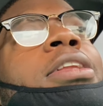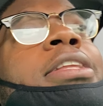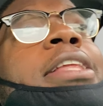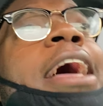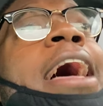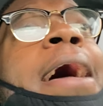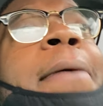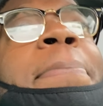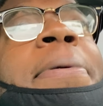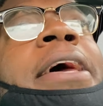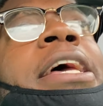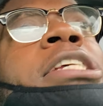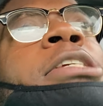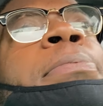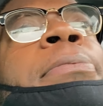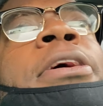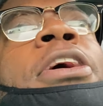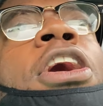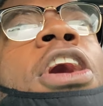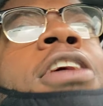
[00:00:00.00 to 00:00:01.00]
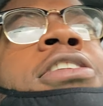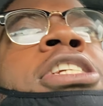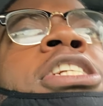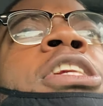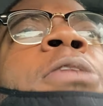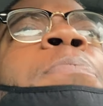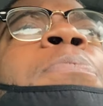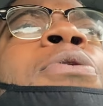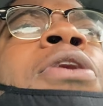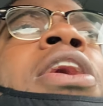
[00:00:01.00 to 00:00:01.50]
that pissed me off to
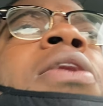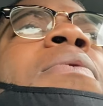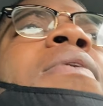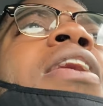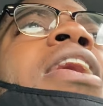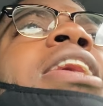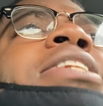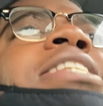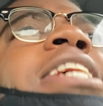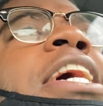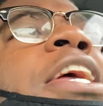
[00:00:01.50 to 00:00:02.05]
the point where I was